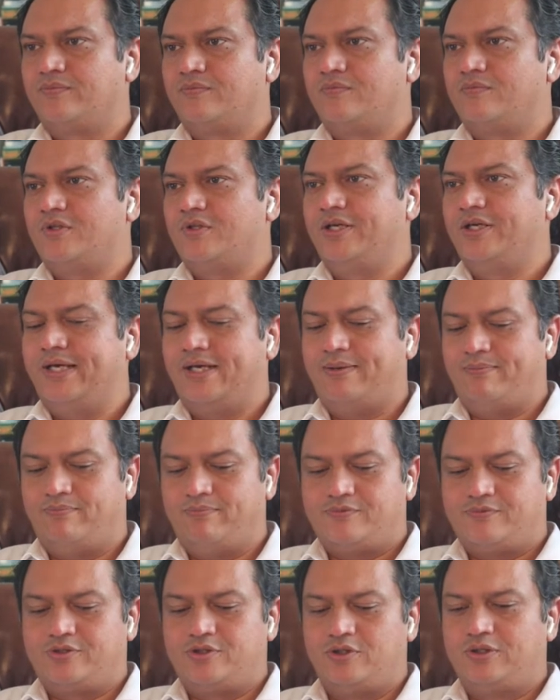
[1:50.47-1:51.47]
Yeah,
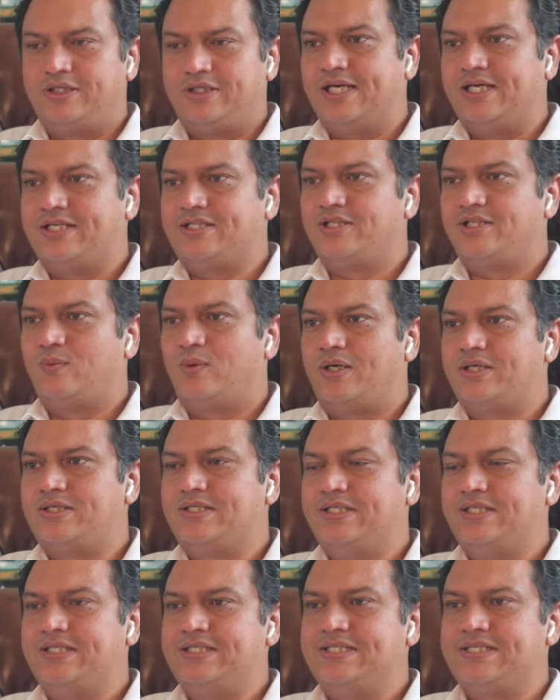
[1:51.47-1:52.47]
so the answer was
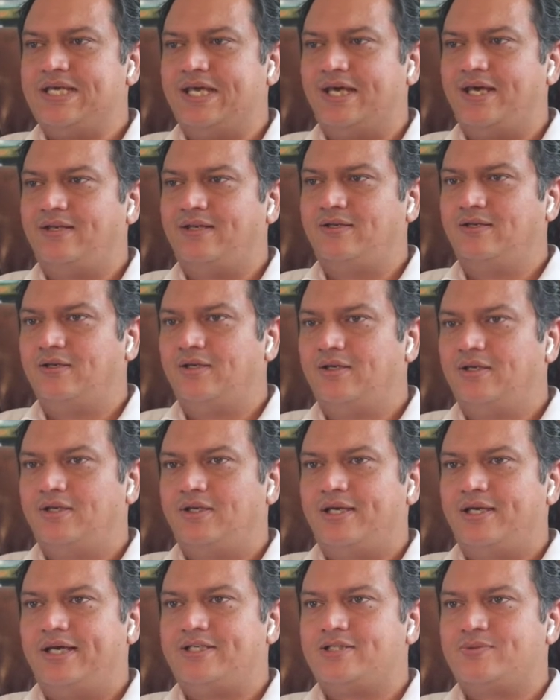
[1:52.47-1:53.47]
CT scan,
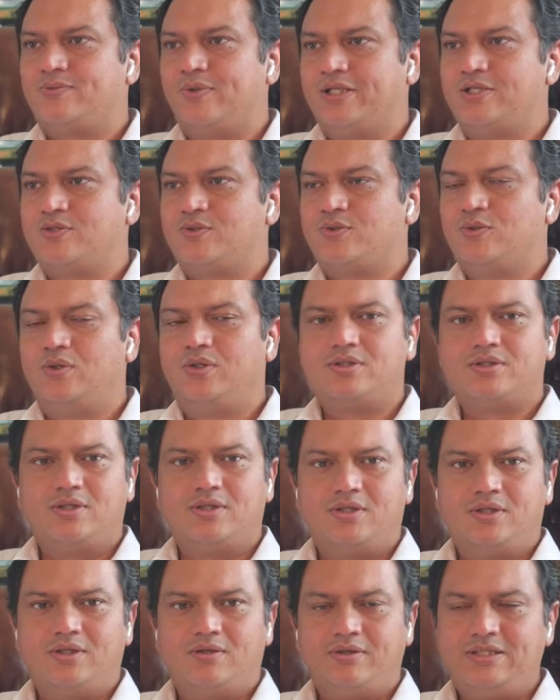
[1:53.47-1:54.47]
as by the students, so
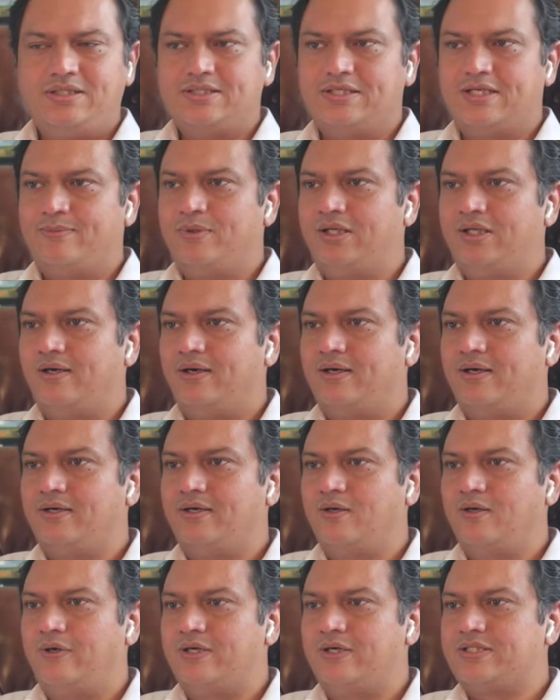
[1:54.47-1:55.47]
a reasonably written
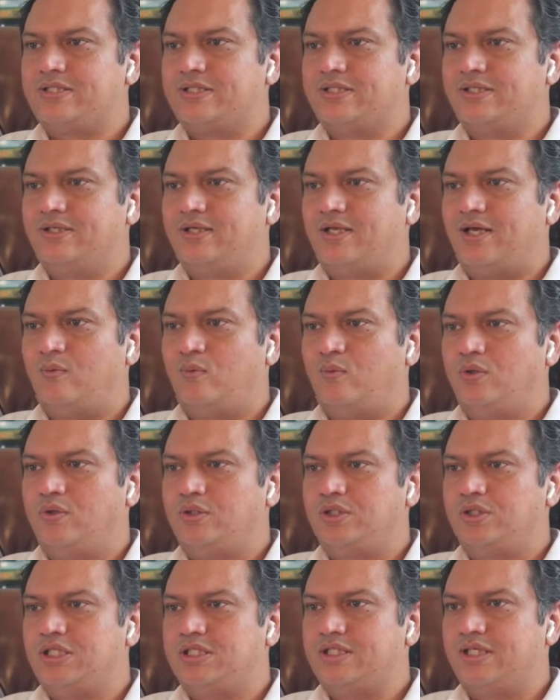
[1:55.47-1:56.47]
question. I wouldn't
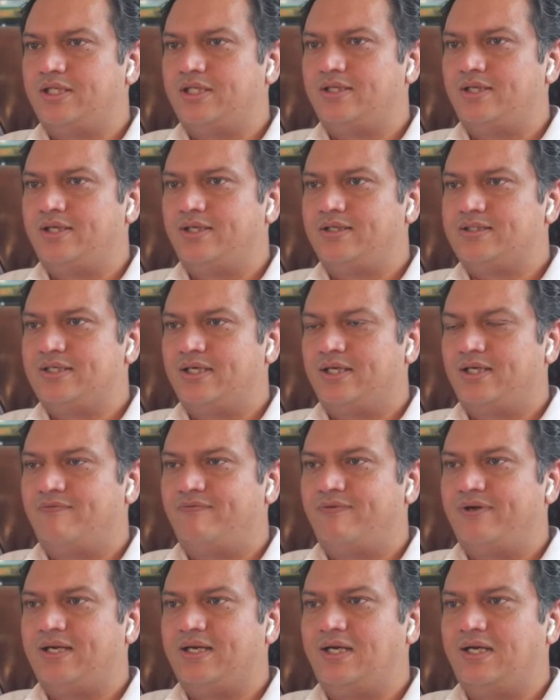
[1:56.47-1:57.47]
change anything
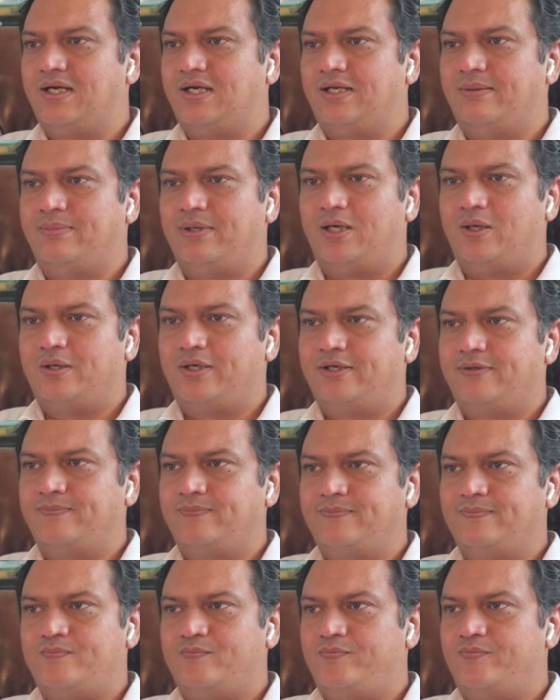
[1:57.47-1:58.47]
significantly about it.
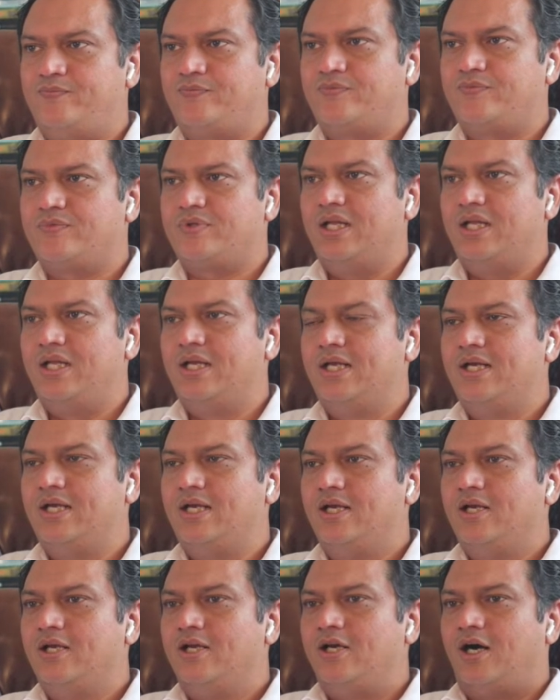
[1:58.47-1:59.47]

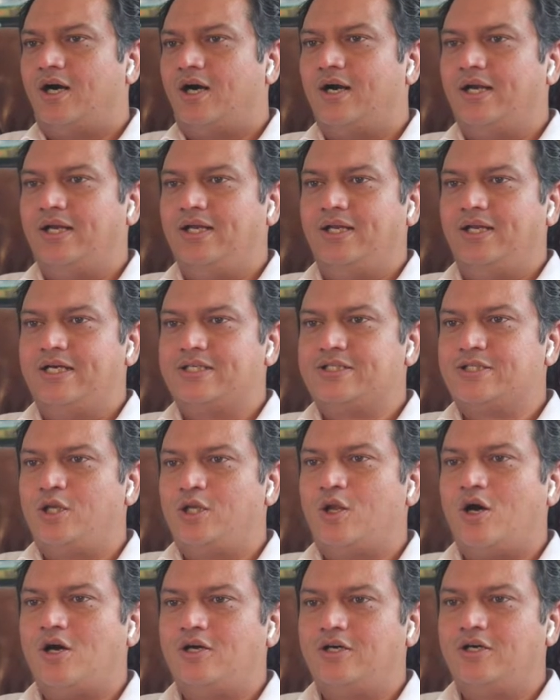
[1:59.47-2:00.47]
All right, here's a
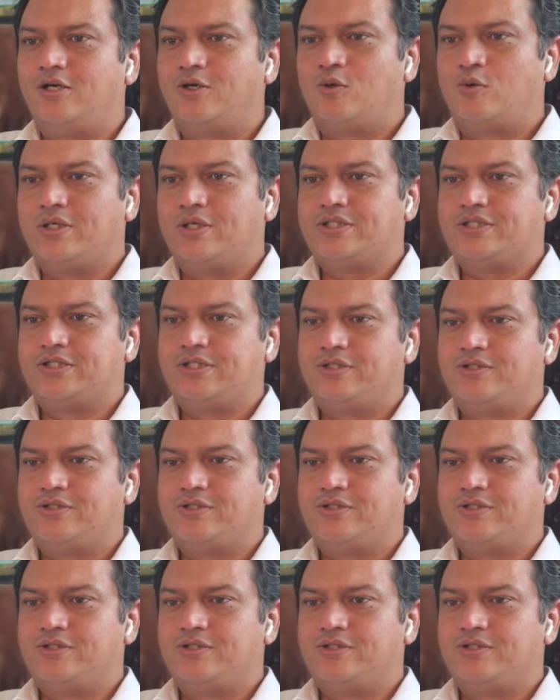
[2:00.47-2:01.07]
longer question.